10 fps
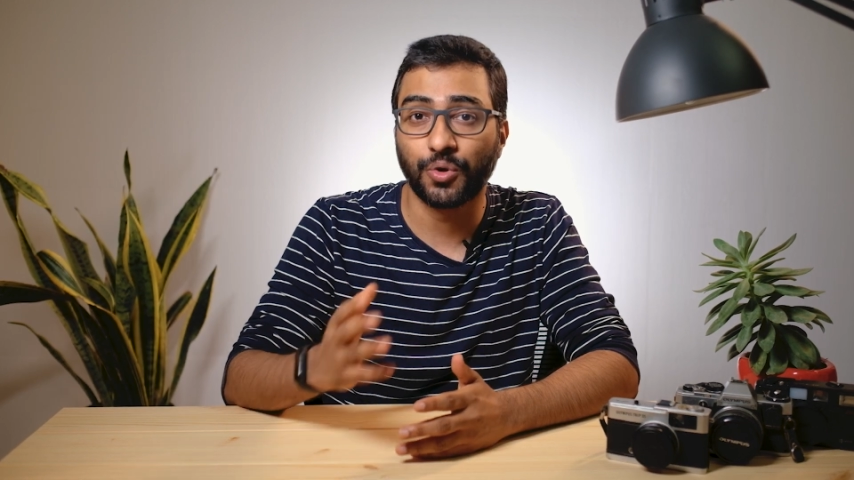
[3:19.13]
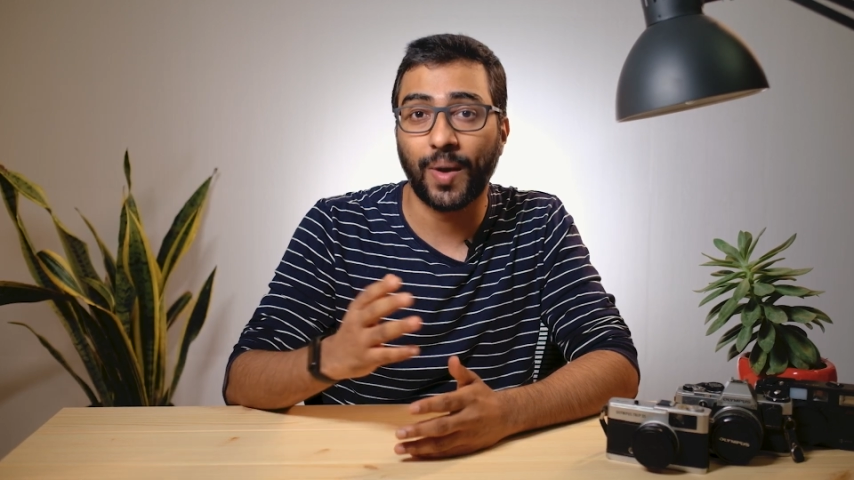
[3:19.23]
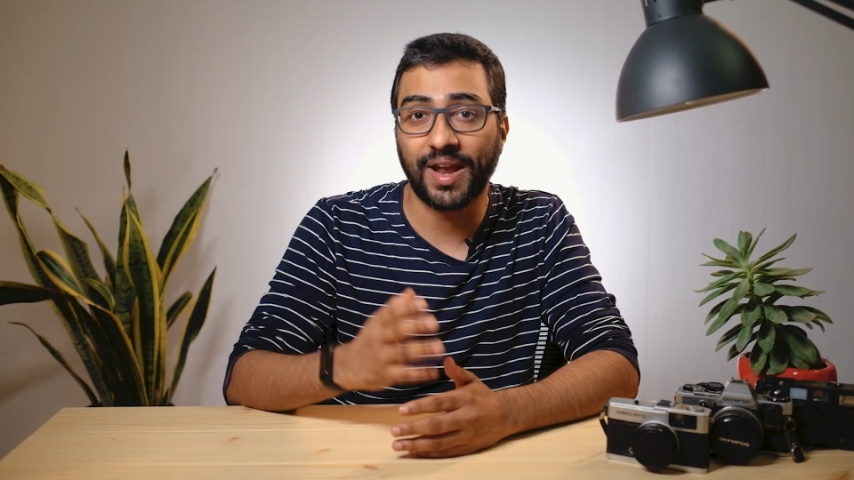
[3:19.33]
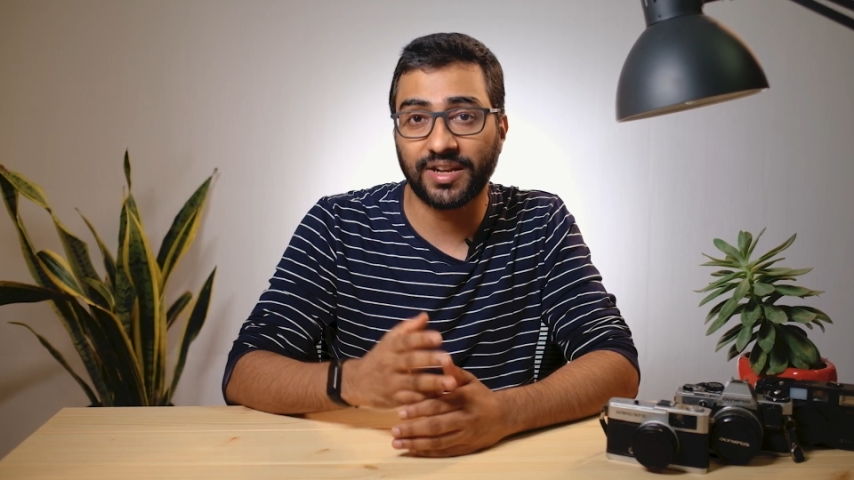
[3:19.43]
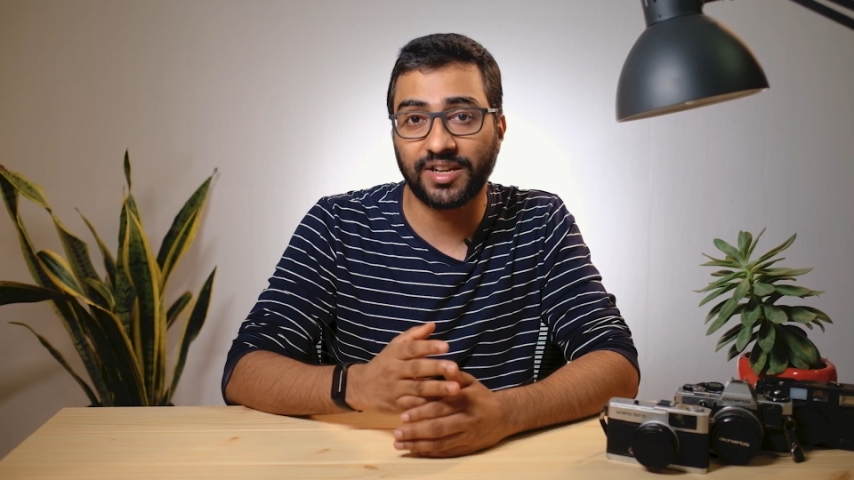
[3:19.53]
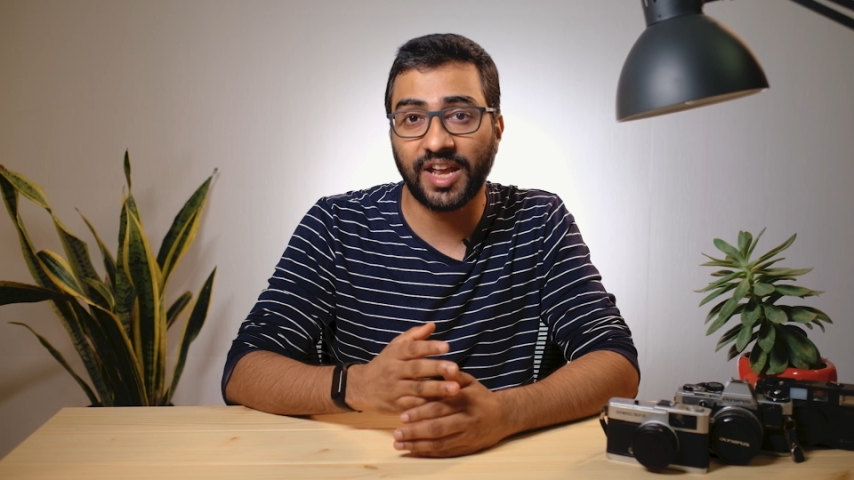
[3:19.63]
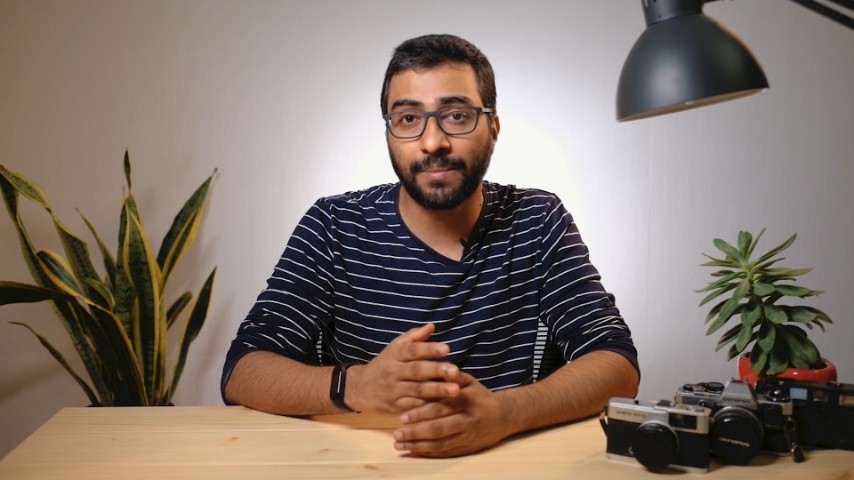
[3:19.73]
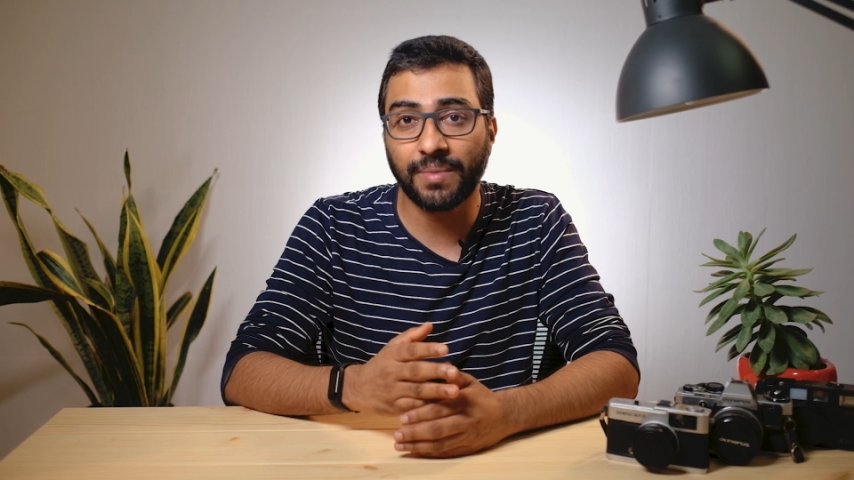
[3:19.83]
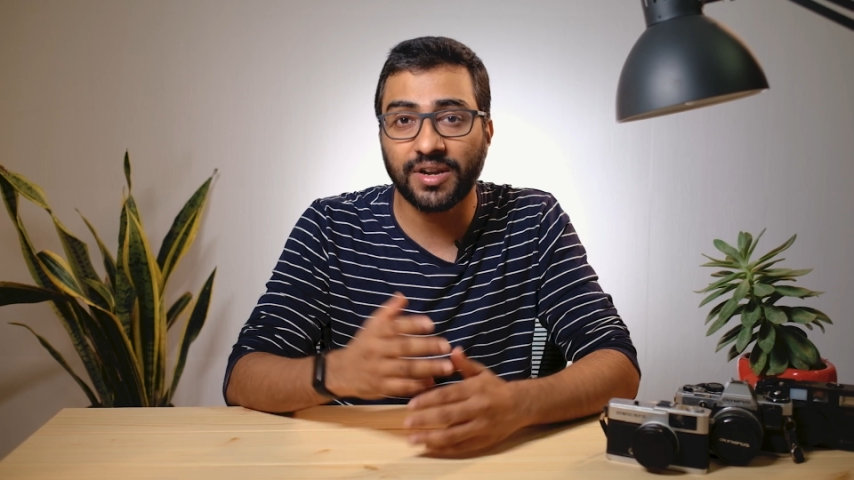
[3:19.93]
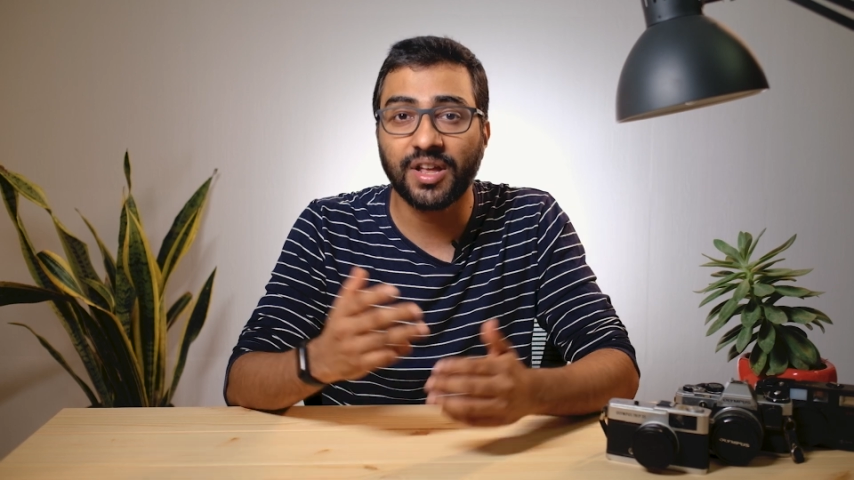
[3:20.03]
to
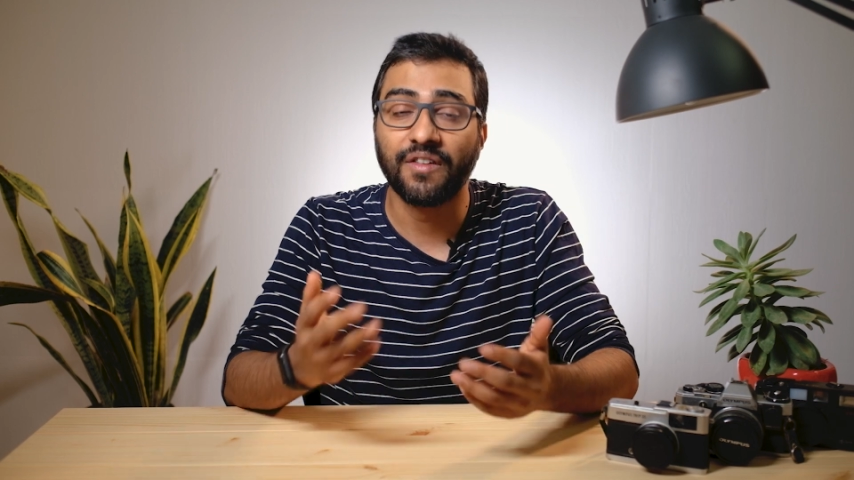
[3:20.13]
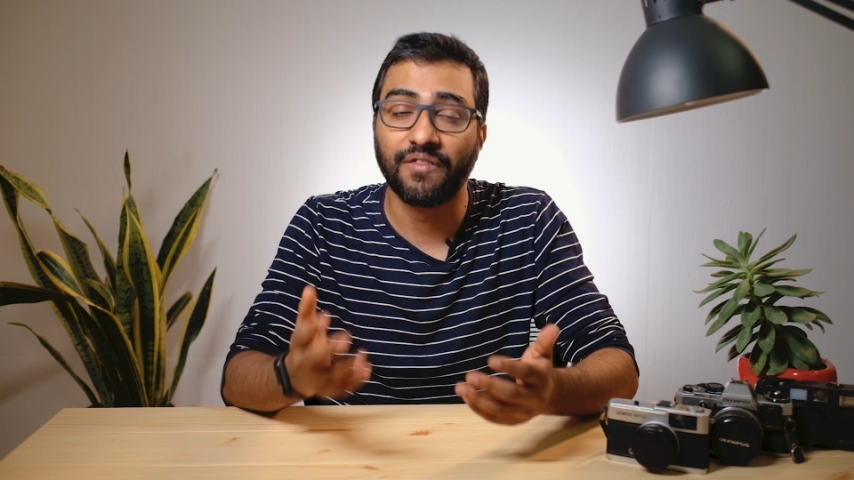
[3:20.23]
entertainment,